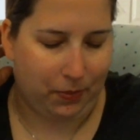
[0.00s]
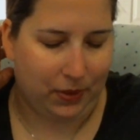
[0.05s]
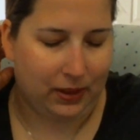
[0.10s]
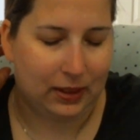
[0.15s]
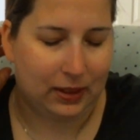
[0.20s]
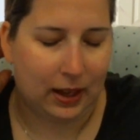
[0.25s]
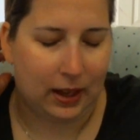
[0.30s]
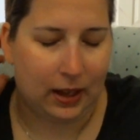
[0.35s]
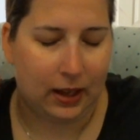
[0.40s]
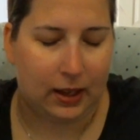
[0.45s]

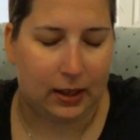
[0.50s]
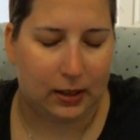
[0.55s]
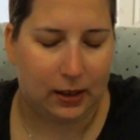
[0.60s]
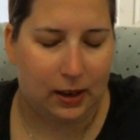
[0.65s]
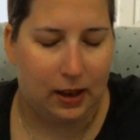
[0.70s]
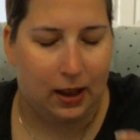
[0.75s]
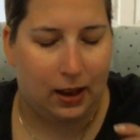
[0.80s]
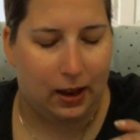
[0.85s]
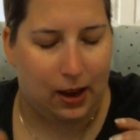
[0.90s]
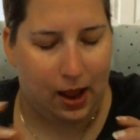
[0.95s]
Then
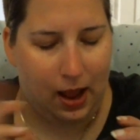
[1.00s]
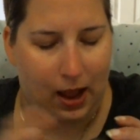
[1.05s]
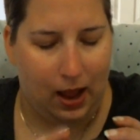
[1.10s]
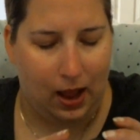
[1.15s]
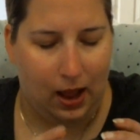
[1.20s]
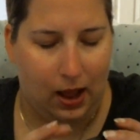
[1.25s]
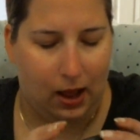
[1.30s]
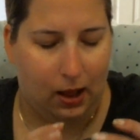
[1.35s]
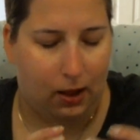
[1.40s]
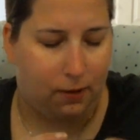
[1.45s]
I
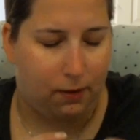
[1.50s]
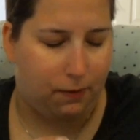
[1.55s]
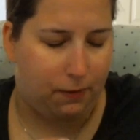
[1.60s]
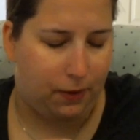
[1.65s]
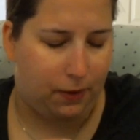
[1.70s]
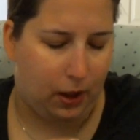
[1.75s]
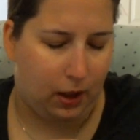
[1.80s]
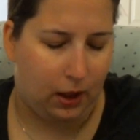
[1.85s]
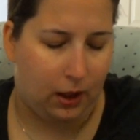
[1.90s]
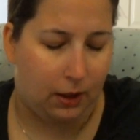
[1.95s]
have,
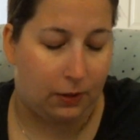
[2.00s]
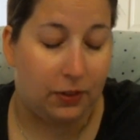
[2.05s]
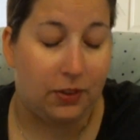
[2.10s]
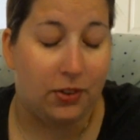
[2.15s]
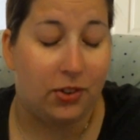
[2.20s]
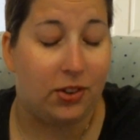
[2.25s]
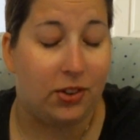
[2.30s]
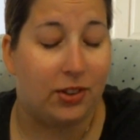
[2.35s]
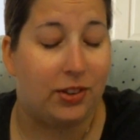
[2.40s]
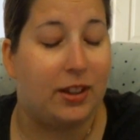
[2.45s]

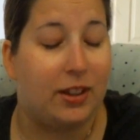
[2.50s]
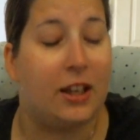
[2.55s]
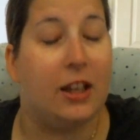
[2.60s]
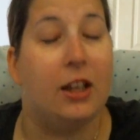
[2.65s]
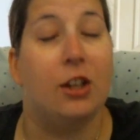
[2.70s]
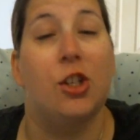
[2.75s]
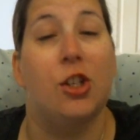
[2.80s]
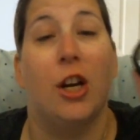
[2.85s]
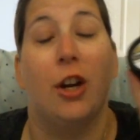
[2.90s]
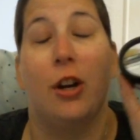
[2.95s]
this is
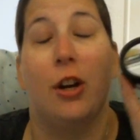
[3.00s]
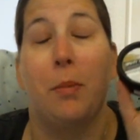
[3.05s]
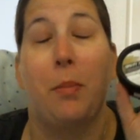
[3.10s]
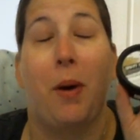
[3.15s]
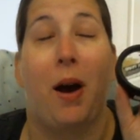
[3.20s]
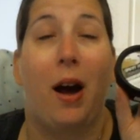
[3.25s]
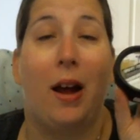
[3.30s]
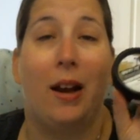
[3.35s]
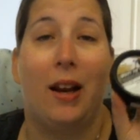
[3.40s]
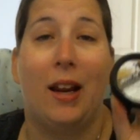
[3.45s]
the Charity
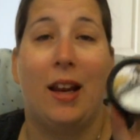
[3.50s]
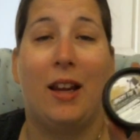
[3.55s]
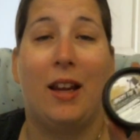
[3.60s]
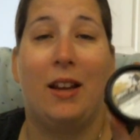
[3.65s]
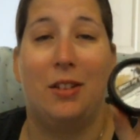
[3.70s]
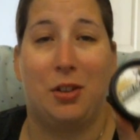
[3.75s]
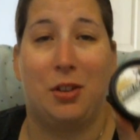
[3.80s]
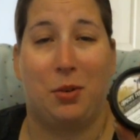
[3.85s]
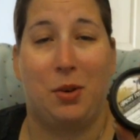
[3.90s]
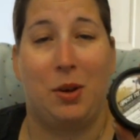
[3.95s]
Pot
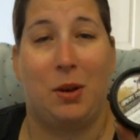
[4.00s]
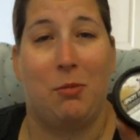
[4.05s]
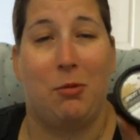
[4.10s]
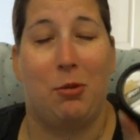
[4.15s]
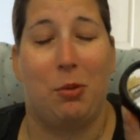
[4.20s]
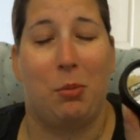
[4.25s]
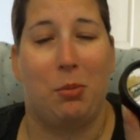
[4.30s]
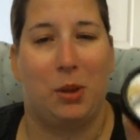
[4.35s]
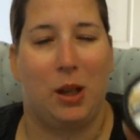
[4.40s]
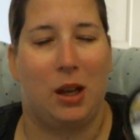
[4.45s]
Hand Cream
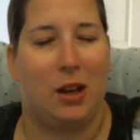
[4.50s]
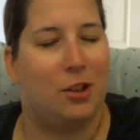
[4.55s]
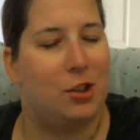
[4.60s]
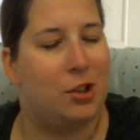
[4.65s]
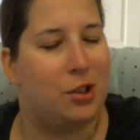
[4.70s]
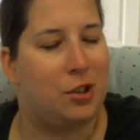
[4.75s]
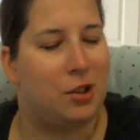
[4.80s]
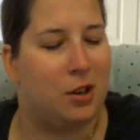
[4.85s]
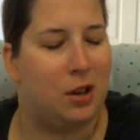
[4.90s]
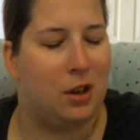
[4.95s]
from
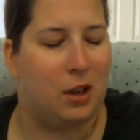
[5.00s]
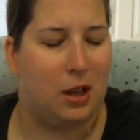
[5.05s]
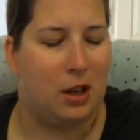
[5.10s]
Lush.